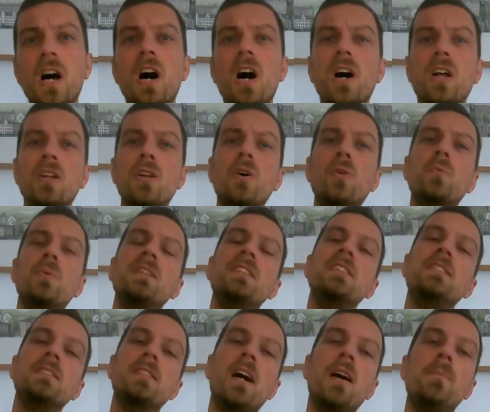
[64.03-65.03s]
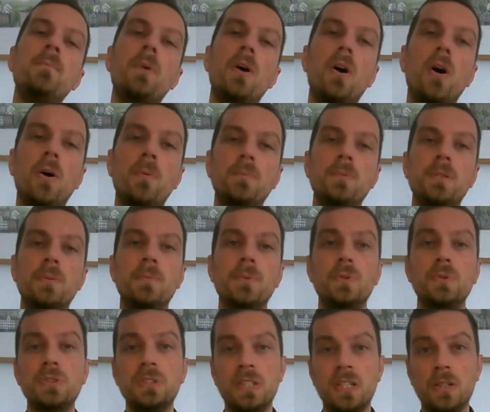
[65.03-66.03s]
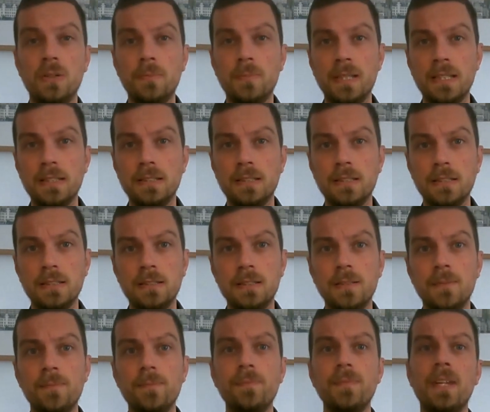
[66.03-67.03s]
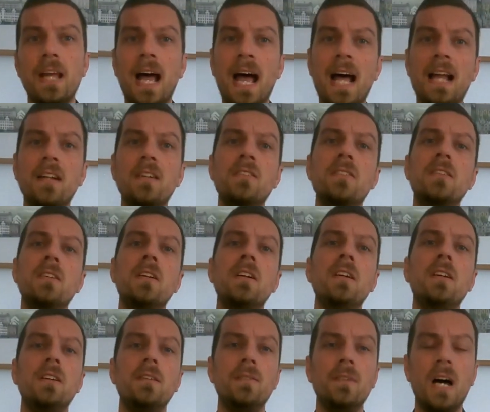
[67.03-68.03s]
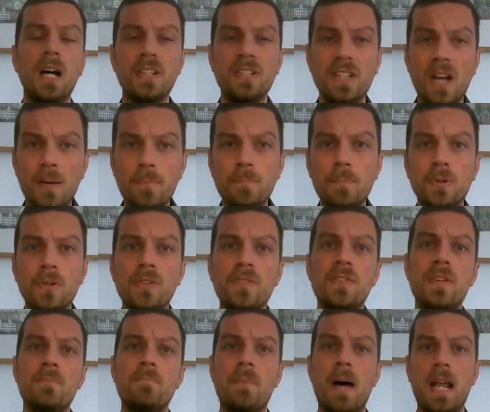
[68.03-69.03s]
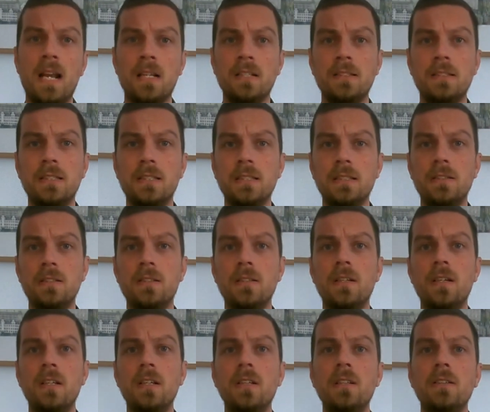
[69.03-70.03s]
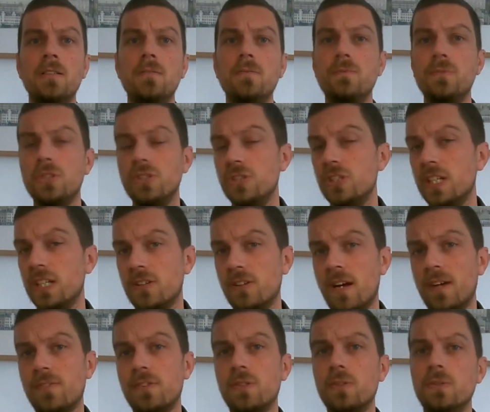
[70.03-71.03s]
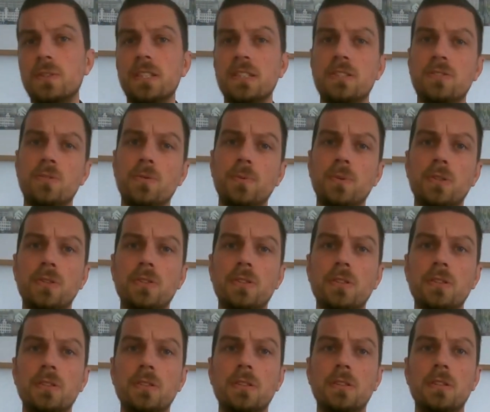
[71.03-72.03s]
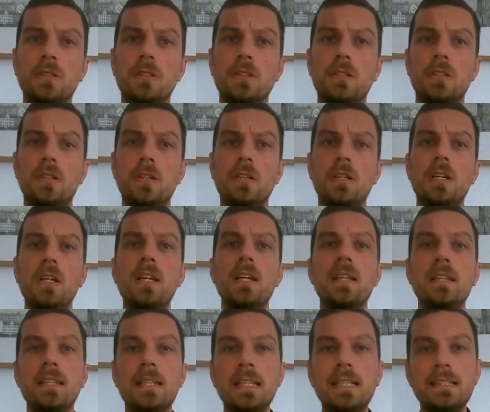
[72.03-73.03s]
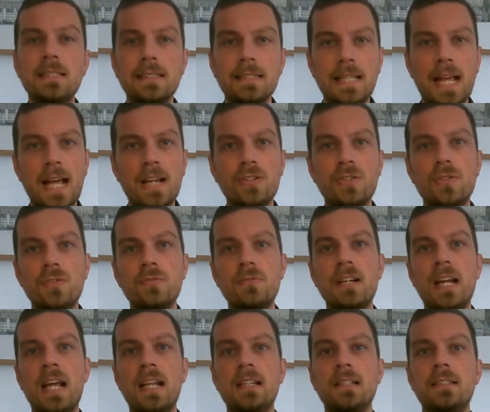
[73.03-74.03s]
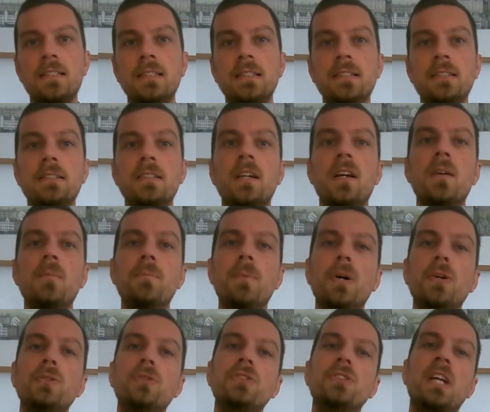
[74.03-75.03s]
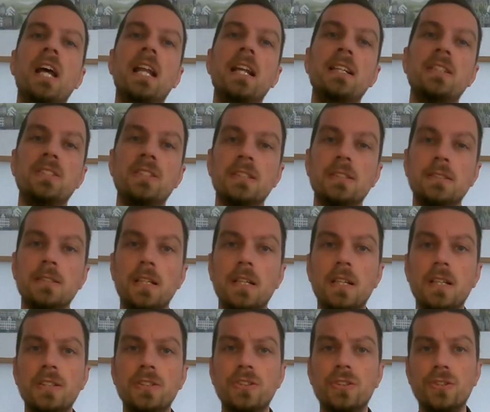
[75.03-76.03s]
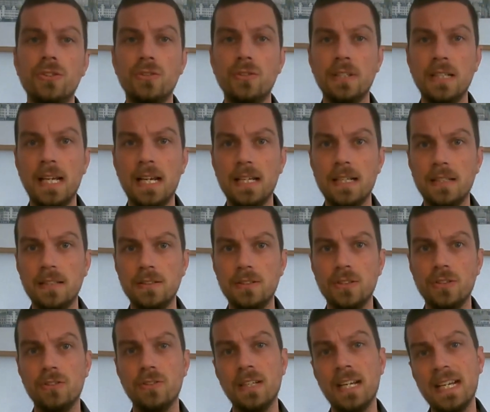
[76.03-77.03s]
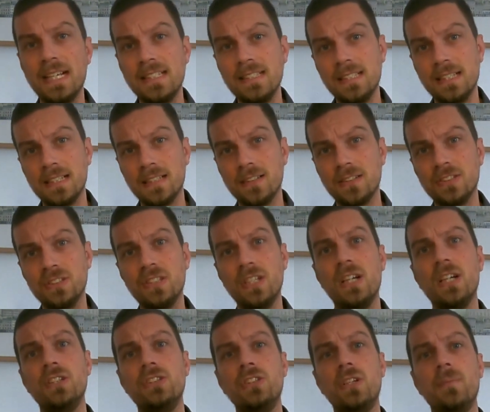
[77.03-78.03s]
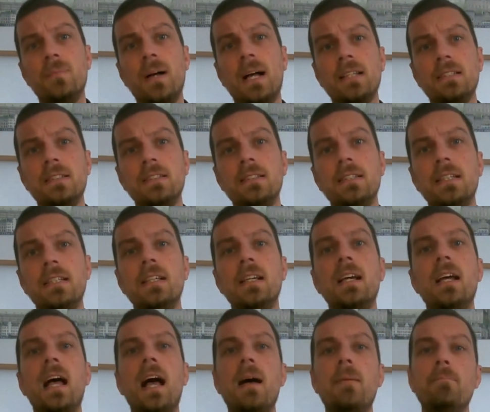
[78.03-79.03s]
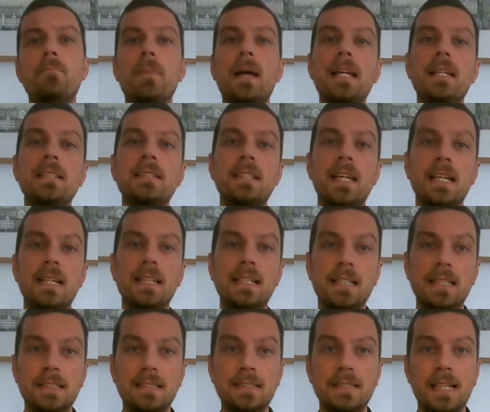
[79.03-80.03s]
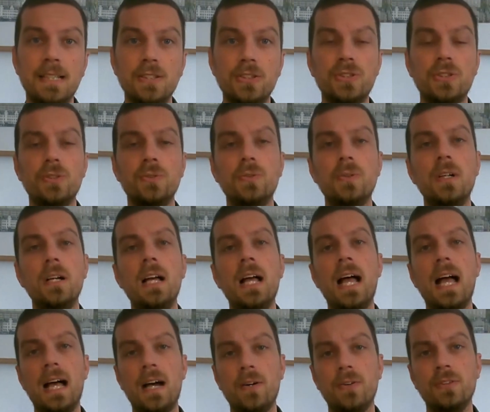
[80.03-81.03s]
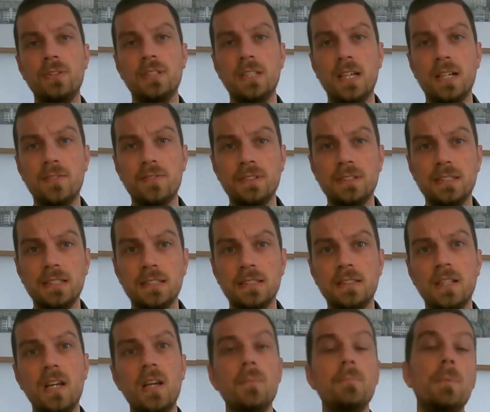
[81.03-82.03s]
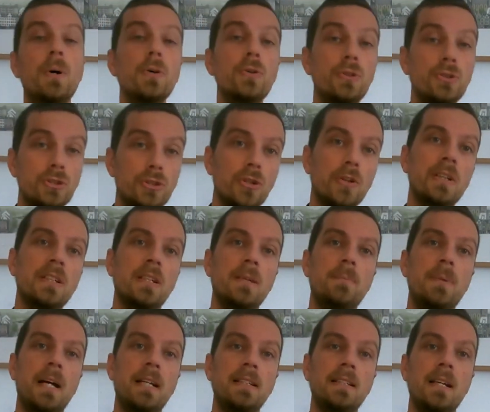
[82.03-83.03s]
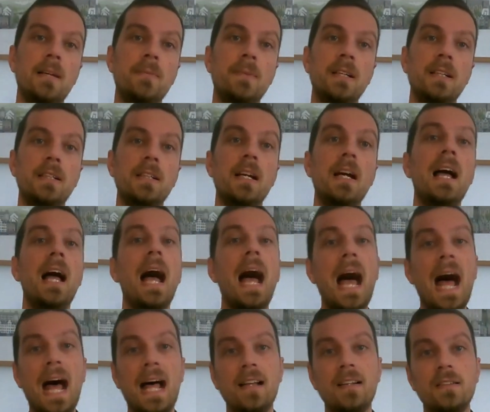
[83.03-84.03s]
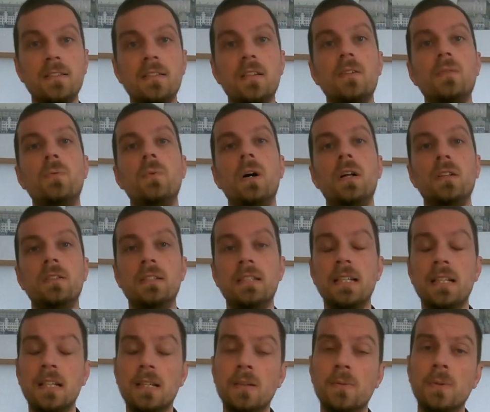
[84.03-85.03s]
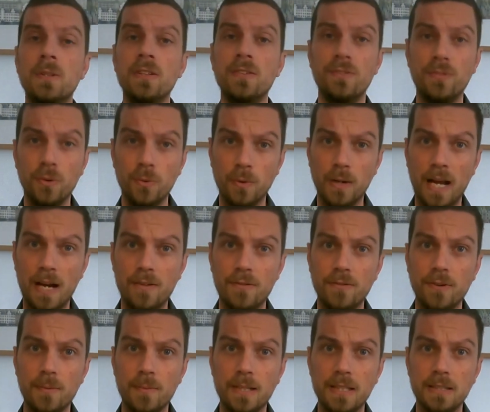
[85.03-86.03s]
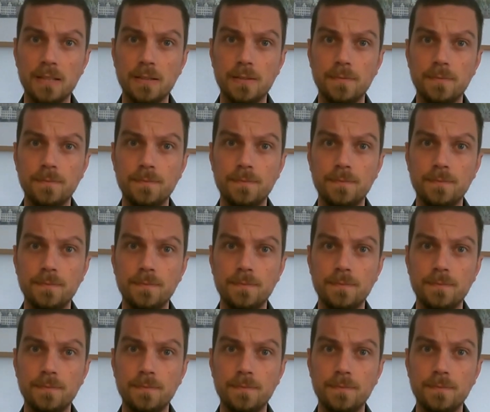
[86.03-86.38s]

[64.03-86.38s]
along with suboptimal skill mixes and a number of imbalances to geographical distributions. These national realities pose challenges to creating surge capacity and maintaining essential health services, both during the pandemic and while dealing with the fallout from it.